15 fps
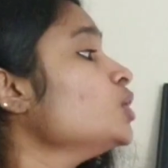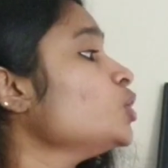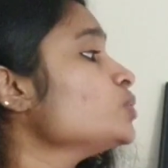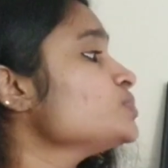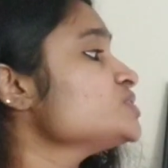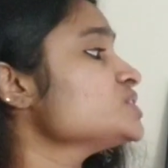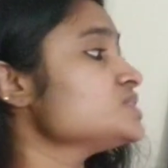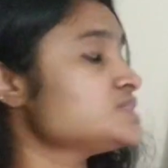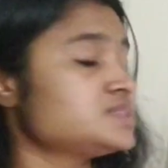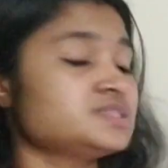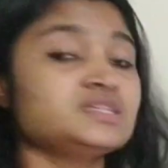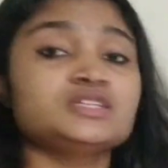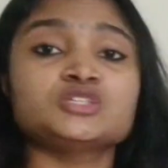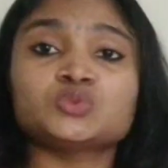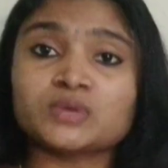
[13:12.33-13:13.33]
option
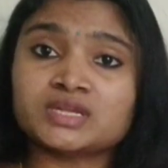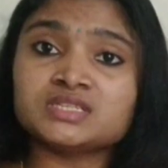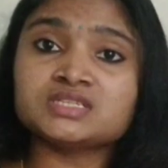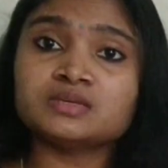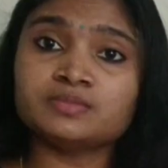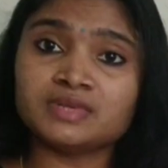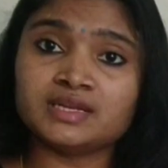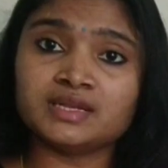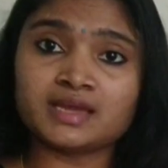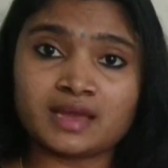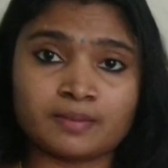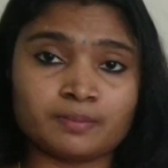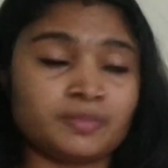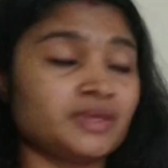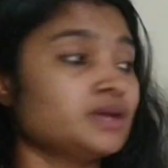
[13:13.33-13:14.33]
C 20
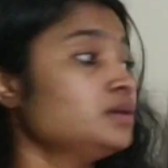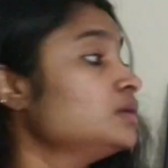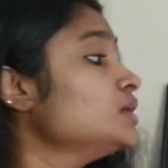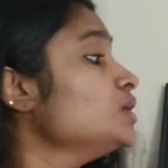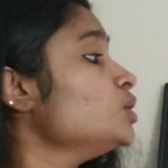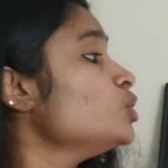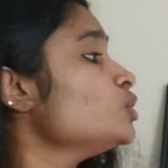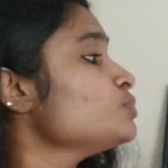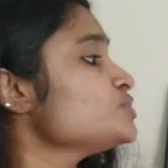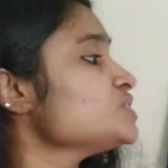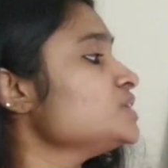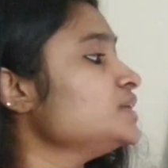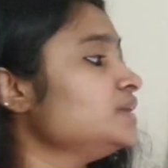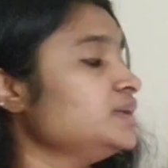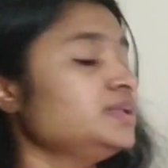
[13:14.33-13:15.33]
milliampere,
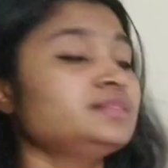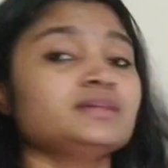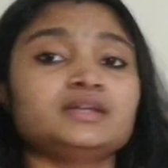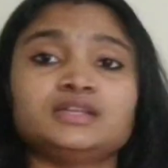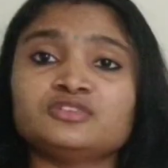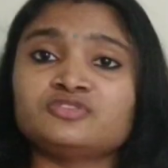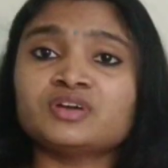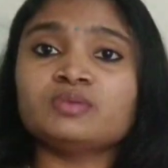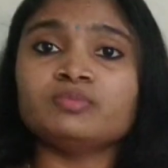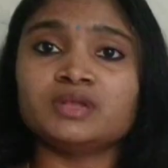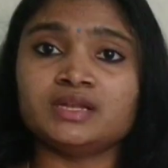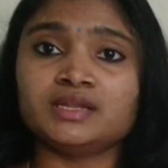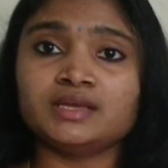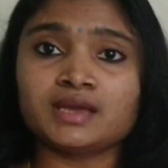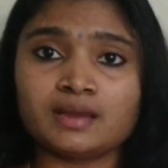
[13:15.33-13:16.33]
option D 35
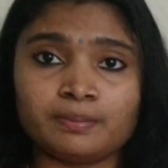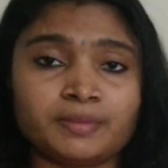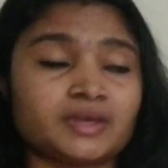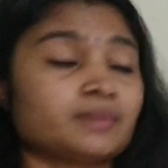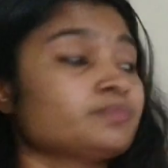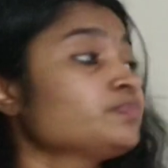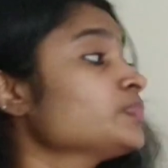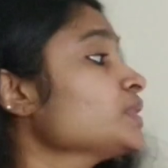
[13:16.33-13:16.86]
milliampere.